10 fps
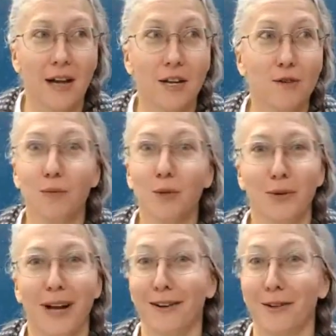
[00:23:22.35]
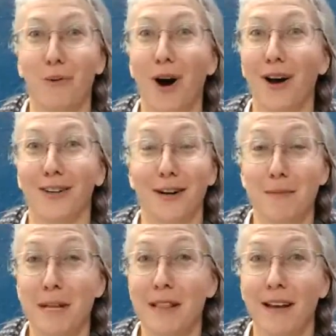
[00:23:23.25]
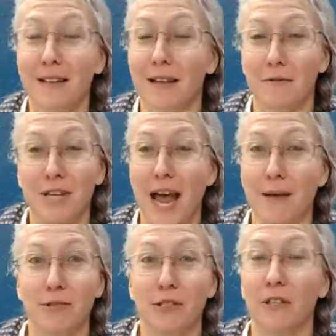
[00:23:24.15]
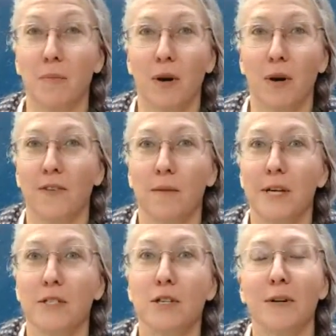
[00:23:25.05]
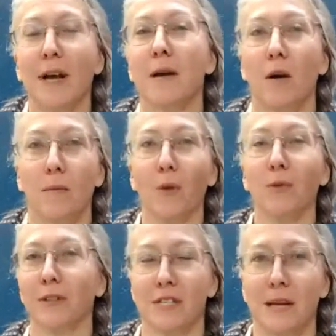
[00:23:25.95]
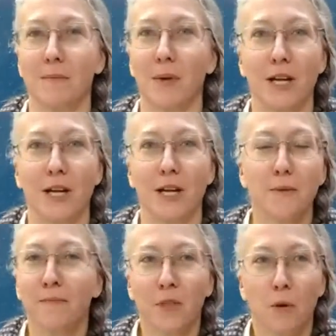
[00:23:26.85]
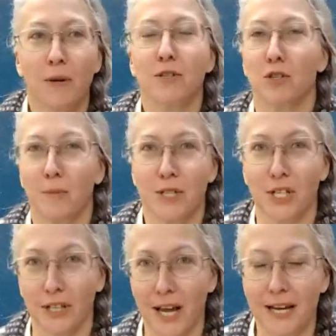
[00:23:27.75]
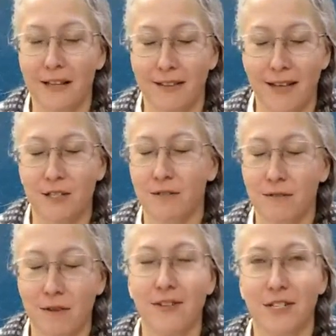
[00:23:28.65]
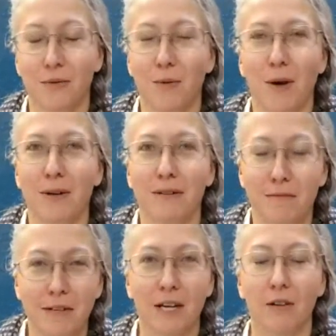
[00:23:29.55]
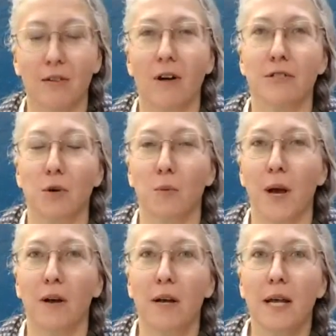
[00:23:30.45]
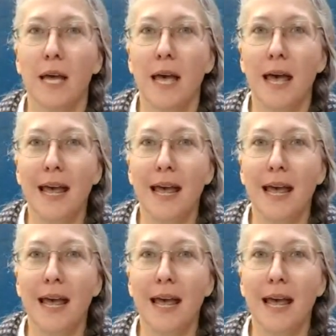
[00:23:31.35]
And you blew it out of the water. I mean, that was absolutely perfect, because you and I are both on the same page. We are so much alike, and that's obviously why we get along so well.